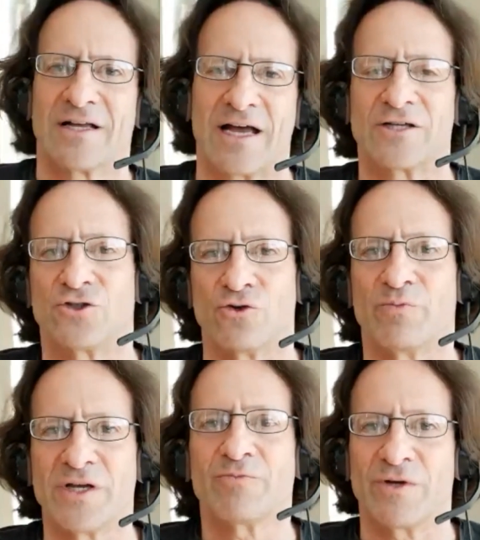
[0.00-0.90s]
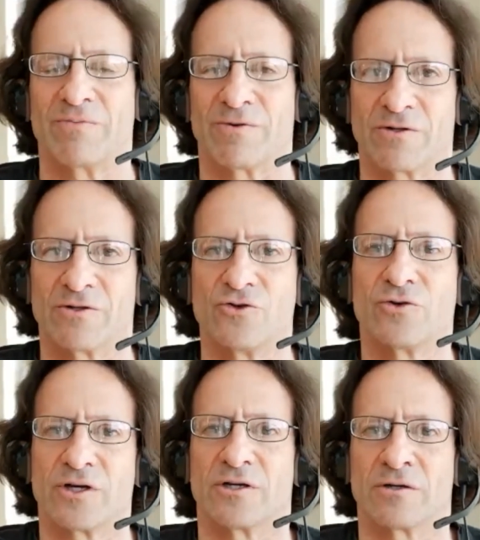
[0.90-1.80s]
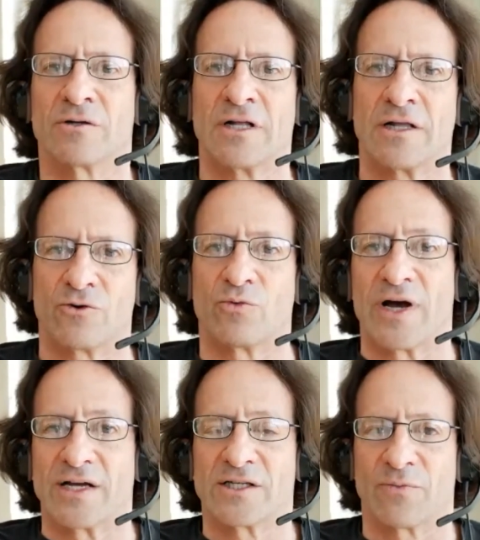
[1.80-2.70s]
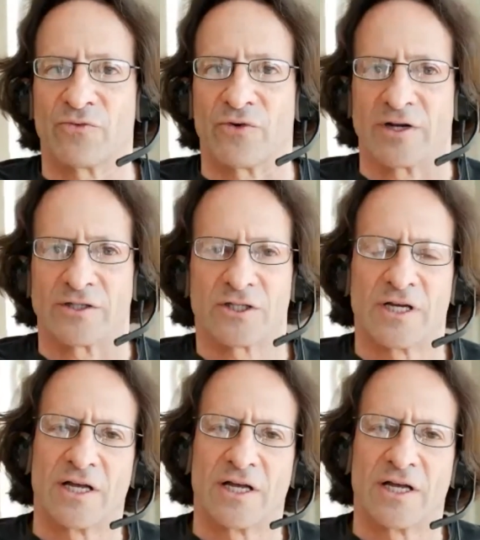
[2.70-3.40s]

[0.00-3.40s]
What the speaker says: As you meet people, you can raise up front.